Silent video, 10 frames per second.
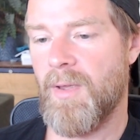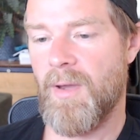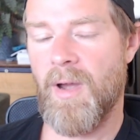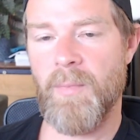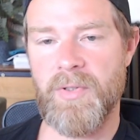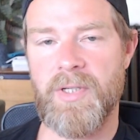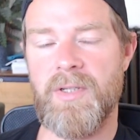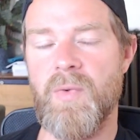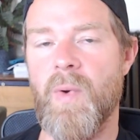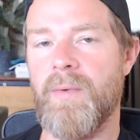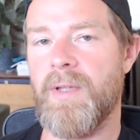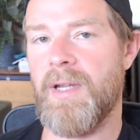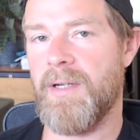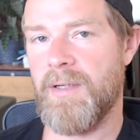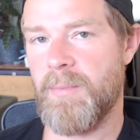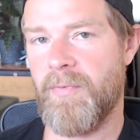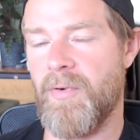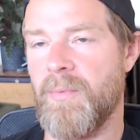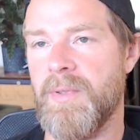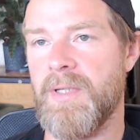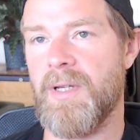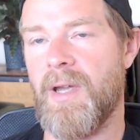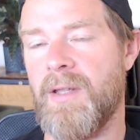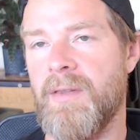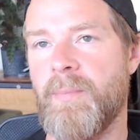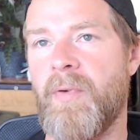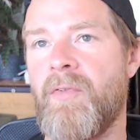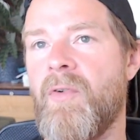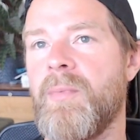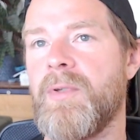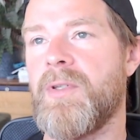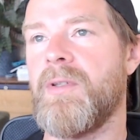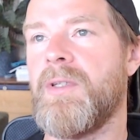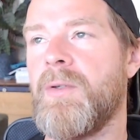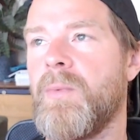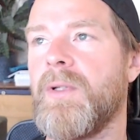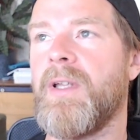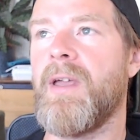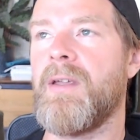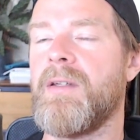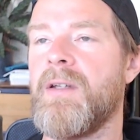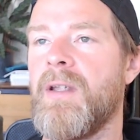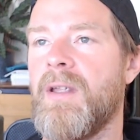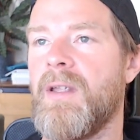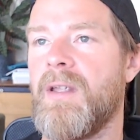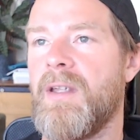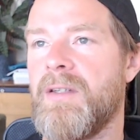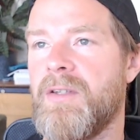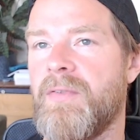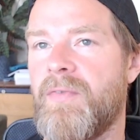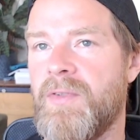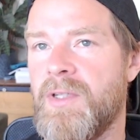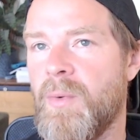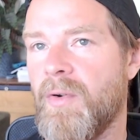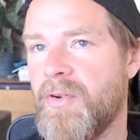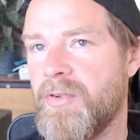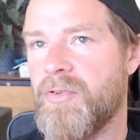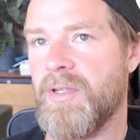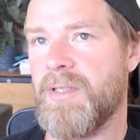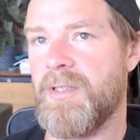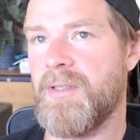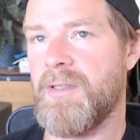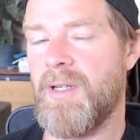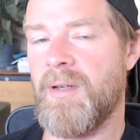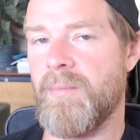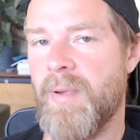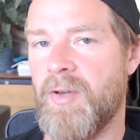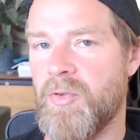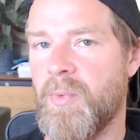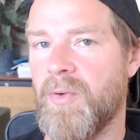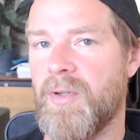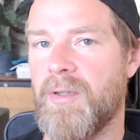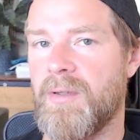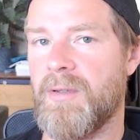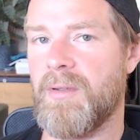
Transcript: I'm not saying you won't gain any performance, and the performance that you will gain is if you are interested in benchmarking,